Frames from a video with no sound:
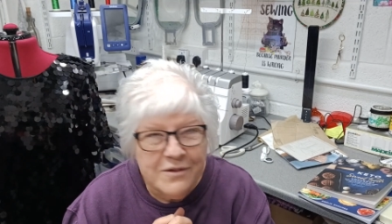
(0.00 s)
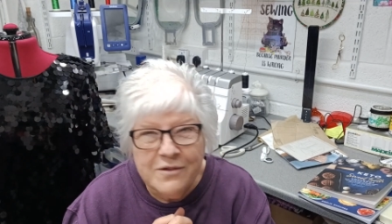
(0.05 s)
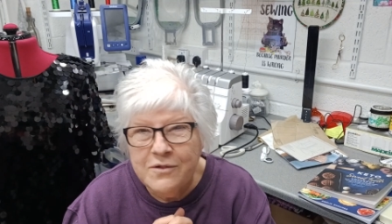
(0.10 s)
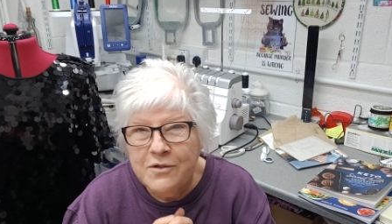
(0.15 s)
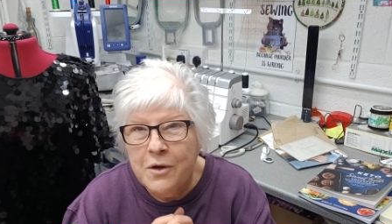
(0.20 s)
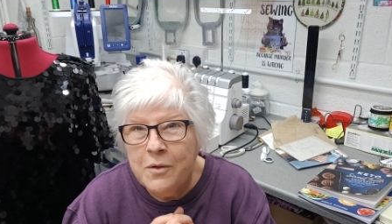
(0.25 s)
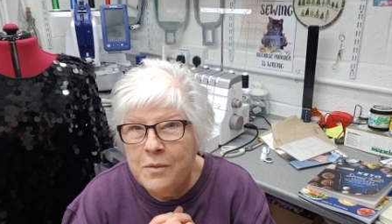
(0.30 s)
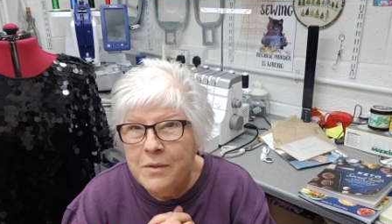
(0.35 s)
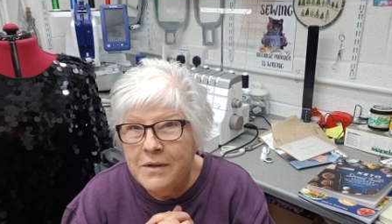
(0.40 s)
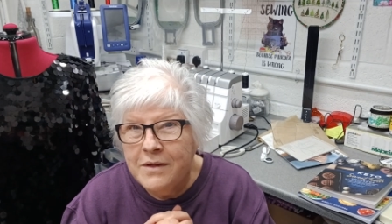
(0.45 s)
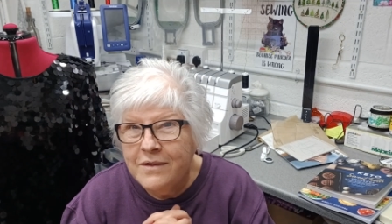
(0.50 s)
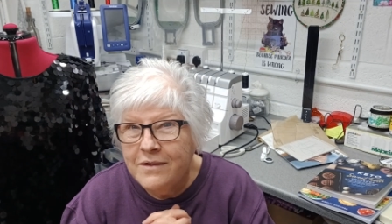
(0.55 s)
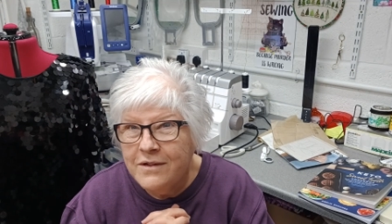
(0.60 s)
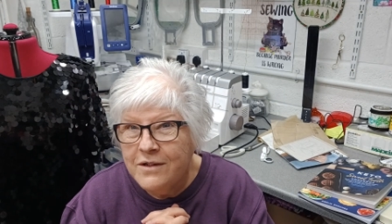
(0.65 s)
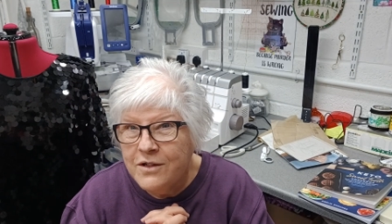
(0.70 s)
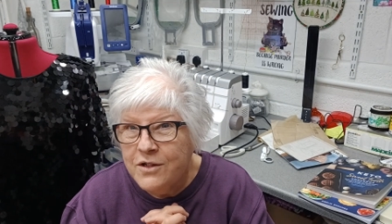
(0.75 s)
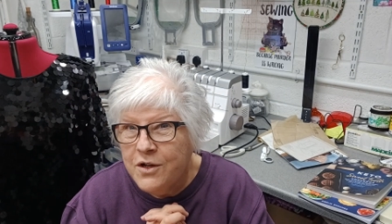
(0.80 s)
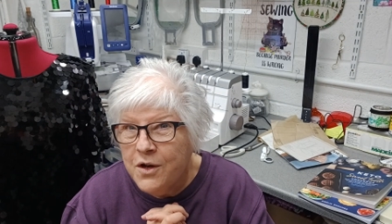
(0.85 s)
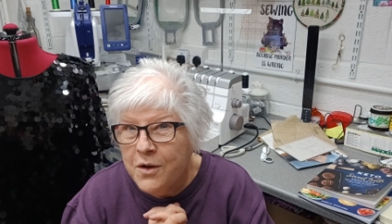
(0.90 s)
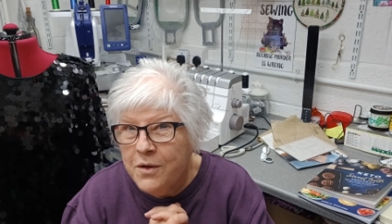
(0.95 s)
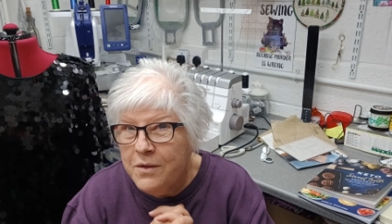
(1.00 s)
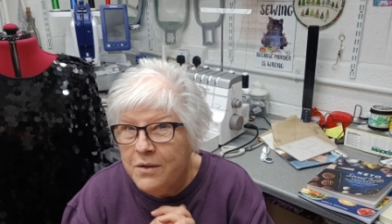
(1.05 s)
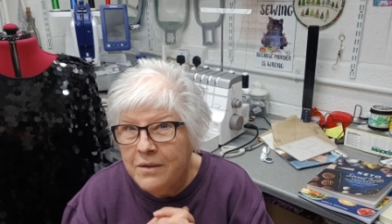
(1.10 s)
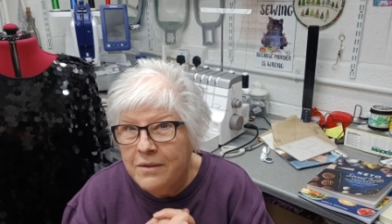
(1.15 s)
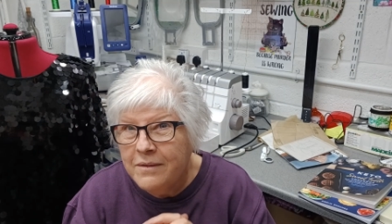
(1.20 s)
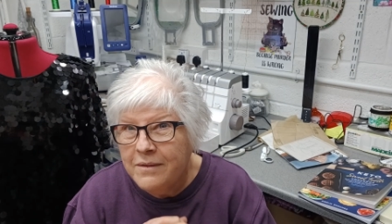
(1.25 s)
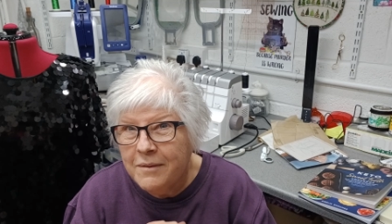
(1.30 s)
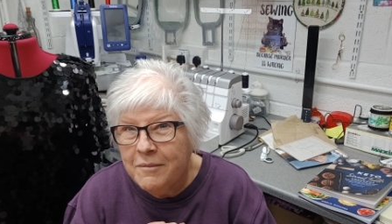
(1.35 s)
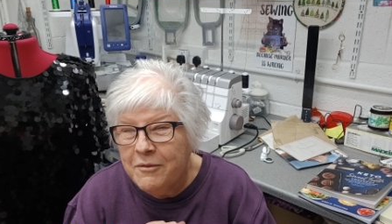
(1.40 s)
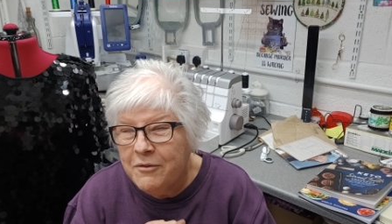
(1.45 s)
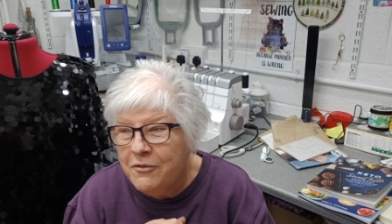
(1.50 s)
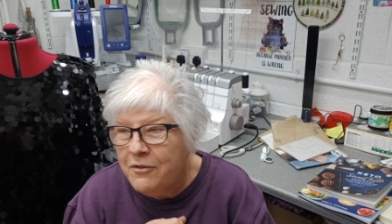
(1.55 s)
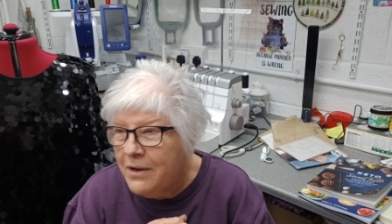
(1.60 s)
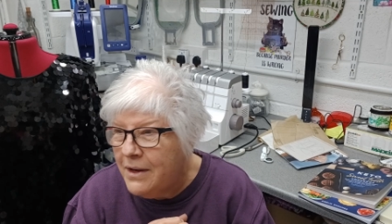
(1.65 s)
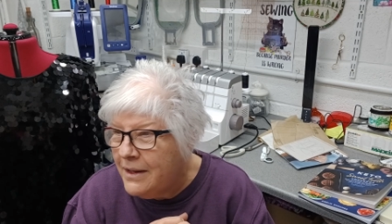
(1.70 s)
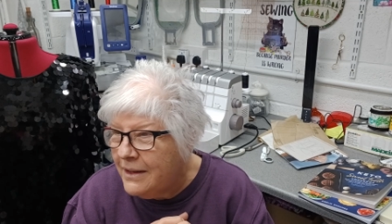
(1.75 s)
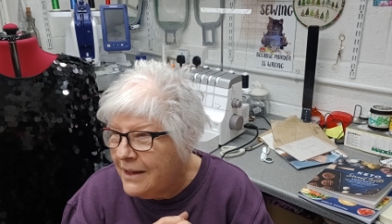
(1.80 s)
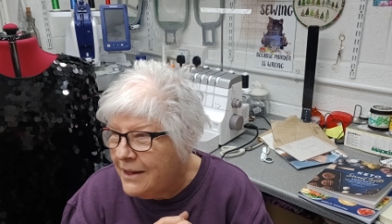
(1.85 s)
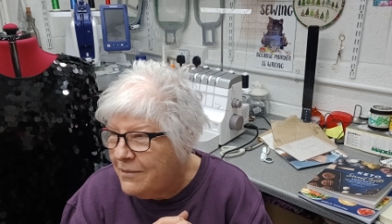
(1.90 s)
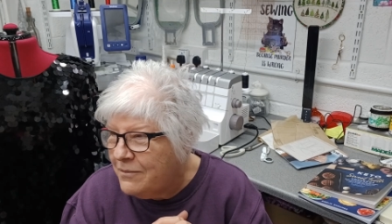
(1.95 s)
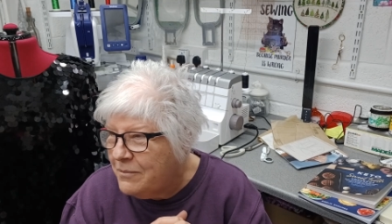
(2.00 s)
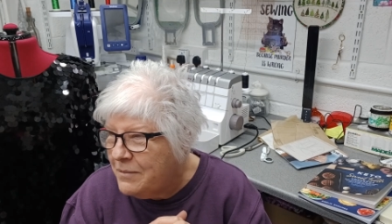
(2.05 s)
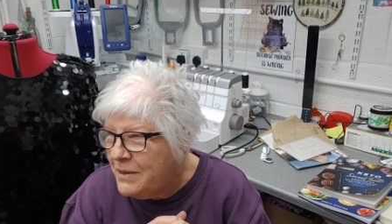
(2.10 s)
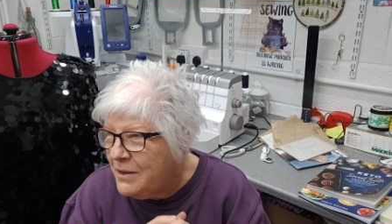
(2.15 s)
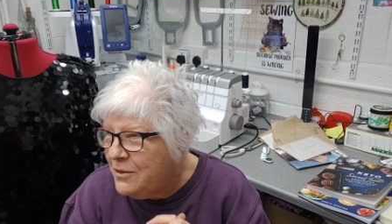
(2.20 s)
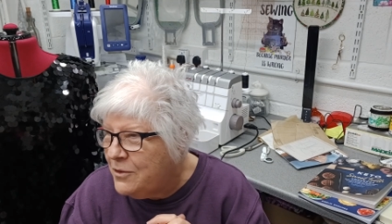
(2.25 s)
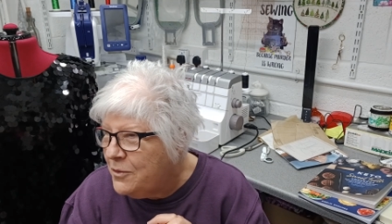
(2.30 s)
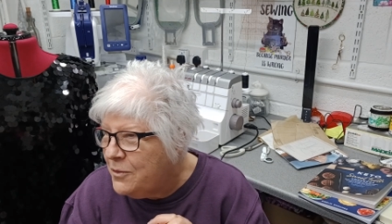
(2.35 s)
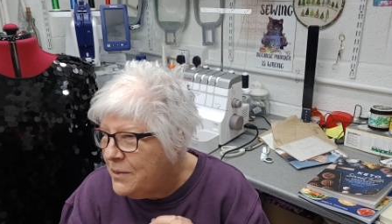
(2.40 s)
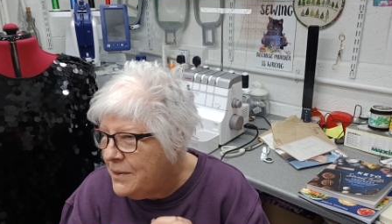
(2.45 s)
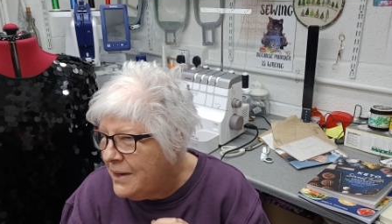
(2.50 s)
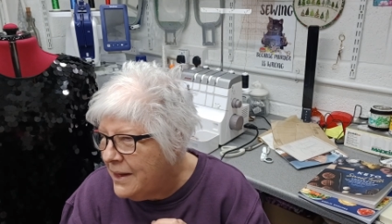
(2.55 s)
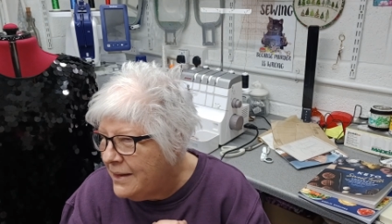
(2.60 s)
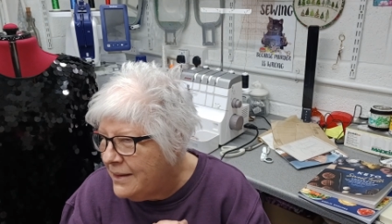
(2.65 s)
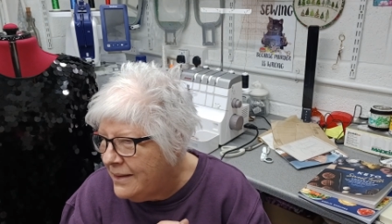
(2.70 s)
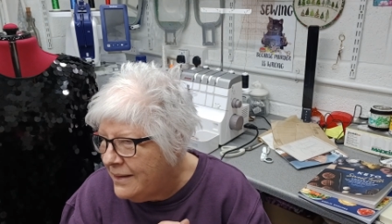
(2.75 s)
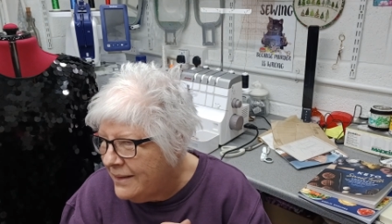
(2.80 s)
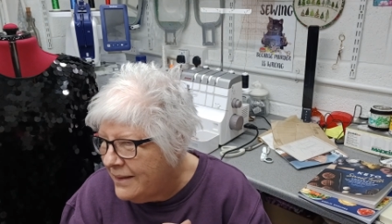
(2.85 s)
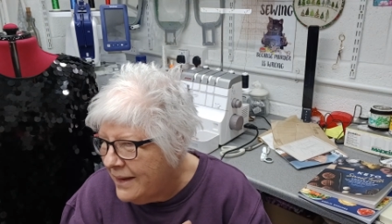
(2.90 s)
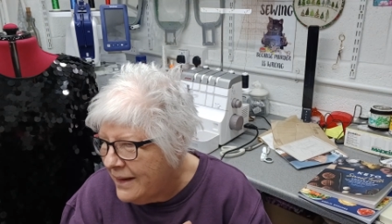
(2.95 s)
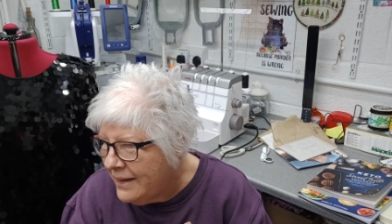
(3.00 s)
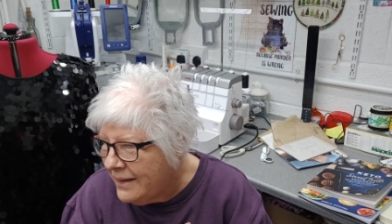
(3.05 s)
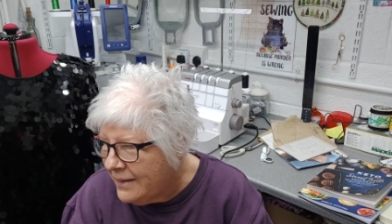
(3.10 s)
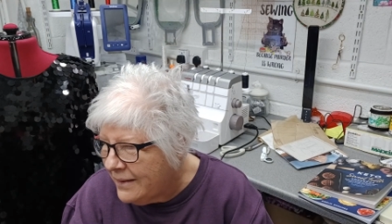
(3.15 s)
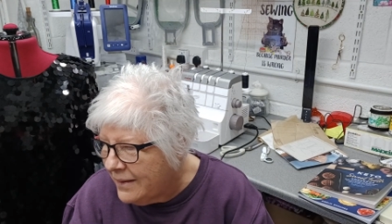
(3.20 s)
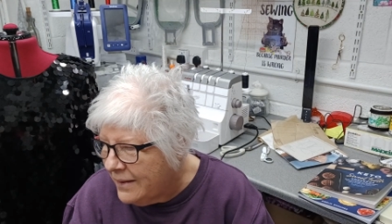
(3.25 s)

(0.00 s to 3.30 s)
sewing to show you, I'm afraid. I haven't been doing anything.